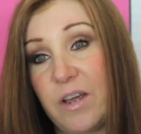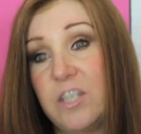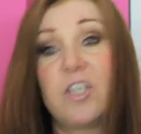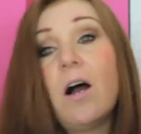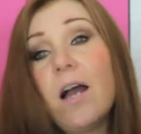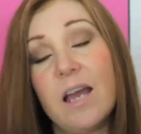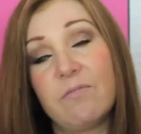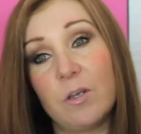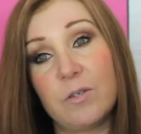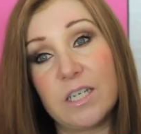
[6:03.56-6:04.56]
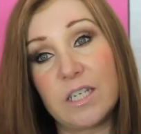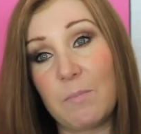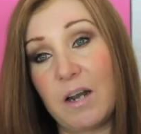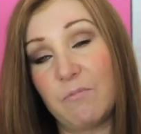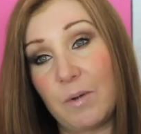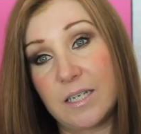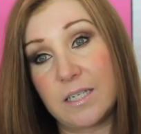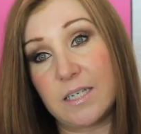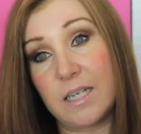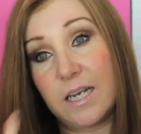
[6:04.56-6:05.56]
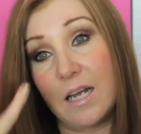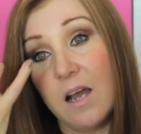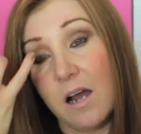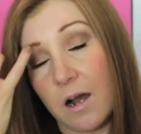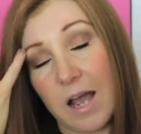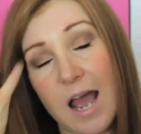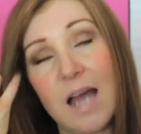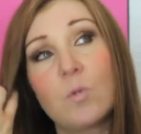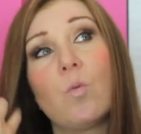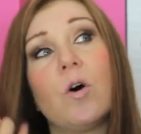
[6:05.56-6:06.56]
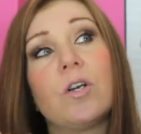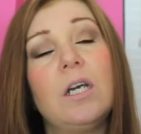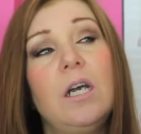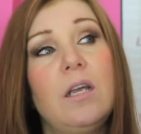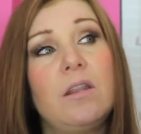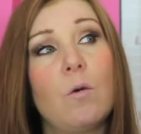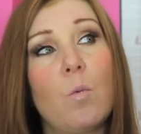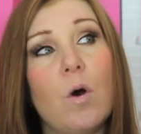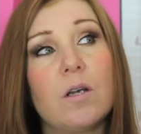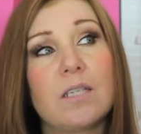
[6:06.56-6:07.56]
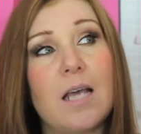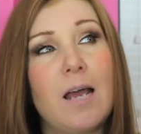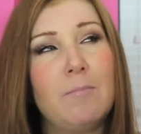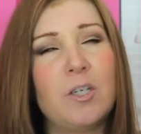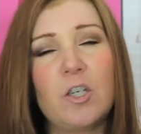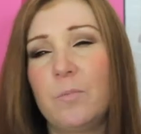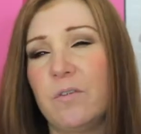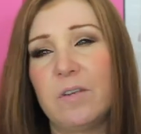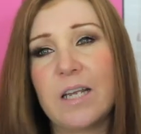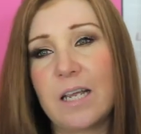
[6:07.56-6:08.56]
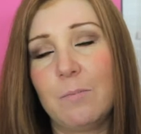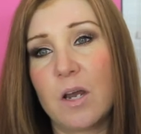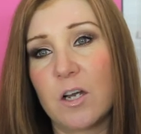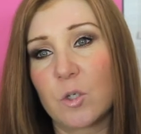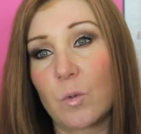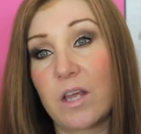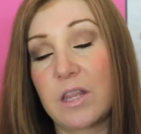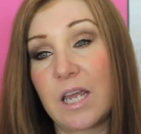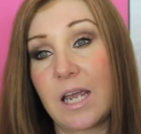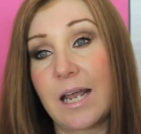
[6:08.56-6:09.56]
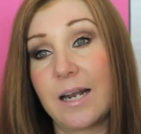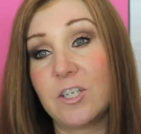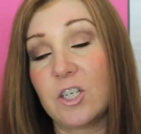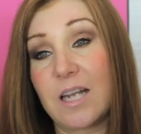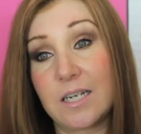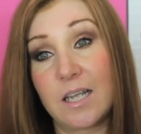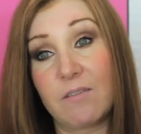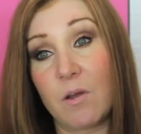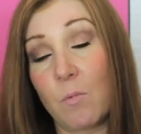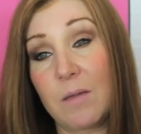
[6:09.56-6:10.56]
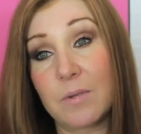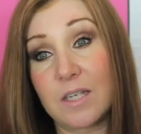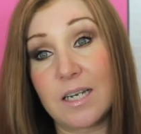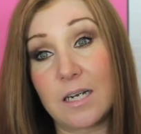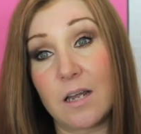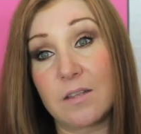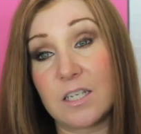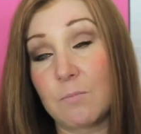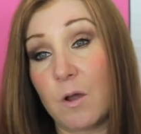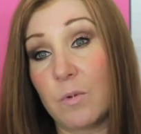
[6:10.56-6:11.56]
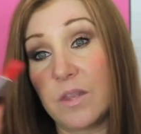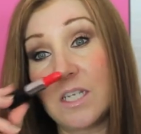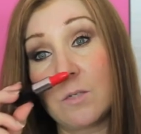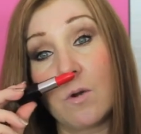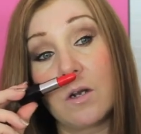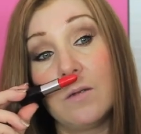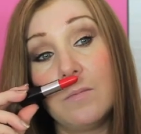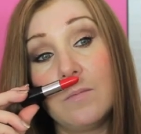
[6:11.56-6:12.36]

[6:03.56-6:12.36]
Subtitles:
range, I have noticed smell of plasticine. I had one that was a dupe of a Nicki Minaj one, I think, and I just had to give it away because I didn't like the smell. But this one,